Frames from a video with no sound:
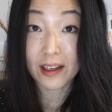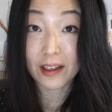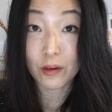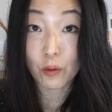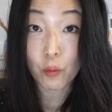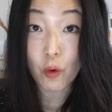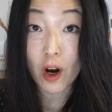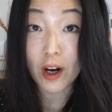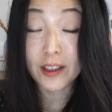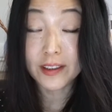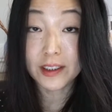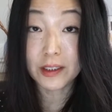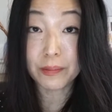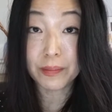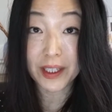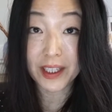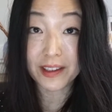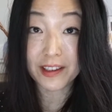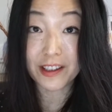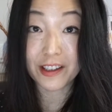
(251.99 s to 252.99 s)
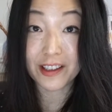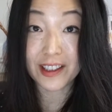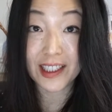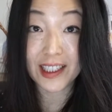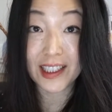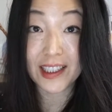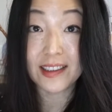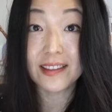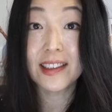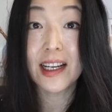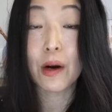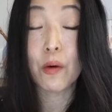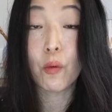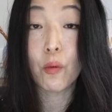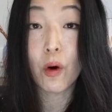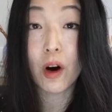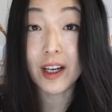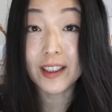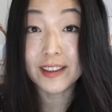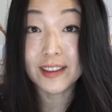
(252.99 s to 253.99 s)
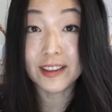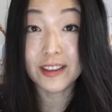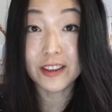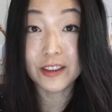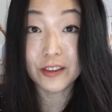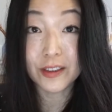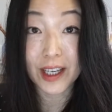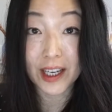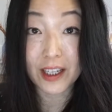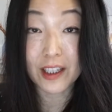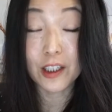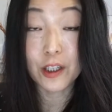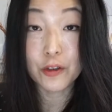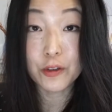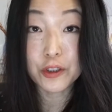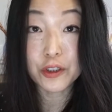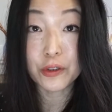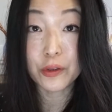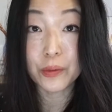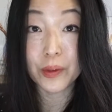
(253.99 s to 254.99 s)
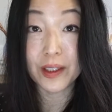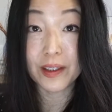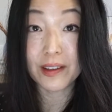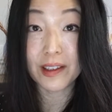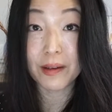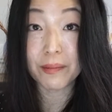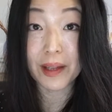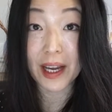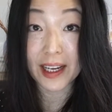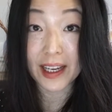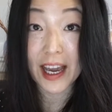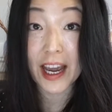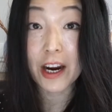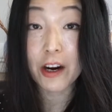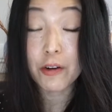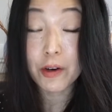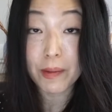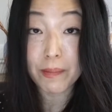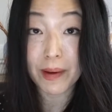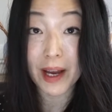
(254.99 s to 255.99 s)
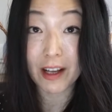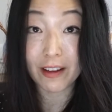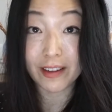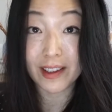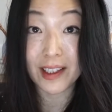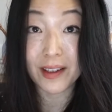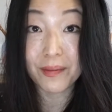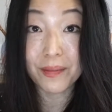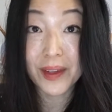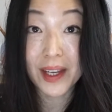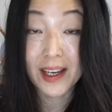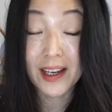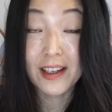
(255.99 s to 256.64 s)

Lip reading: want to meet their needs, that want to get closer with them, that care about them.